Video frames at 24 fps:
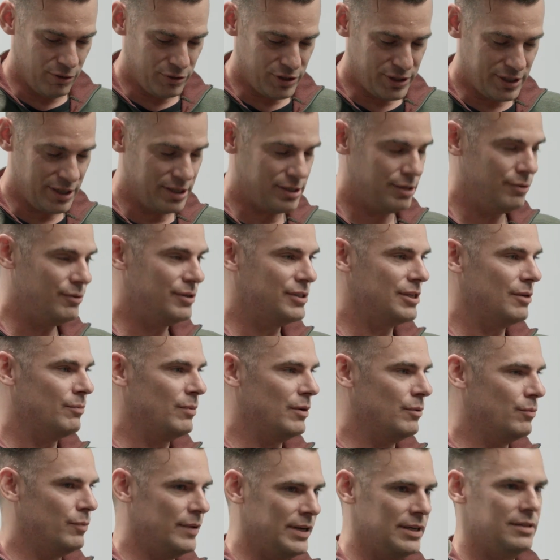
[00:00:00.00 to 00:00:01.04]
C.S. Lewis said
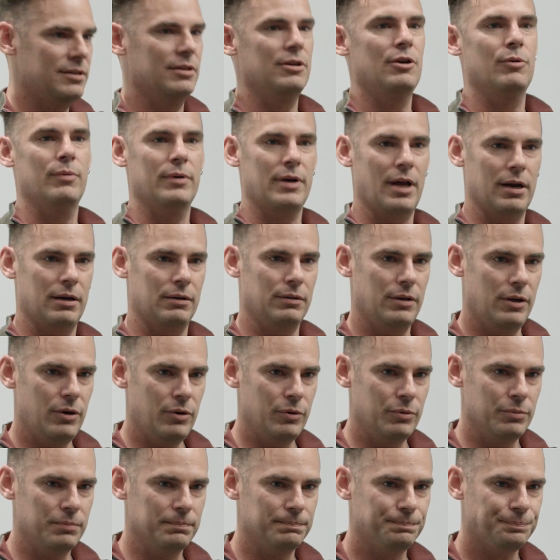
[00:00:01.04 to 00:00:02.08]
we read to know we're not
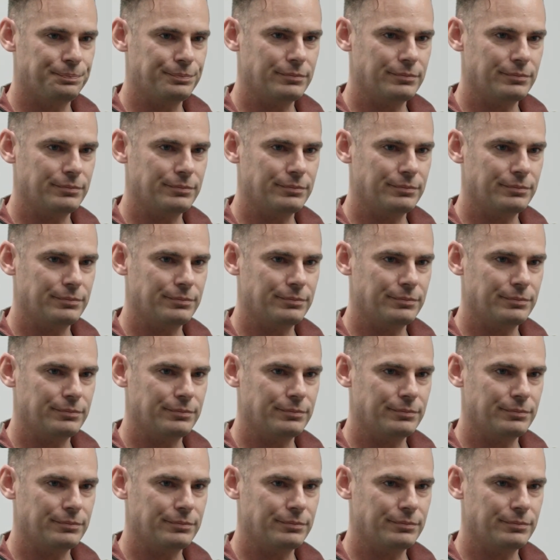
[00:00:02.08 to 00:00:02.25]
alone,